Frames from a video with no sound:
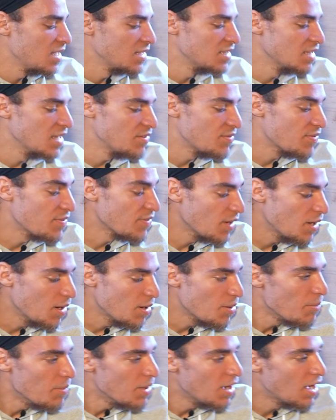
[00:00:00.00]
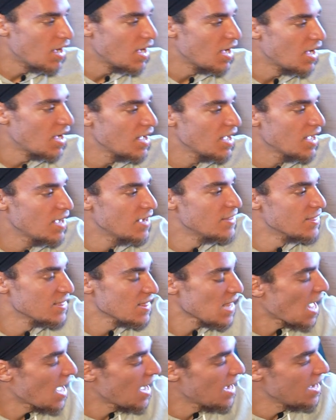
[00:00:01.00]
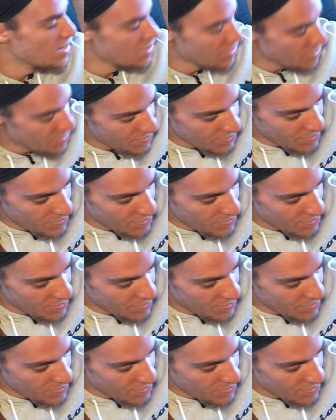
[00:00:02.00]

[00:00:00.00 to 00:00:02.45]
then from in line of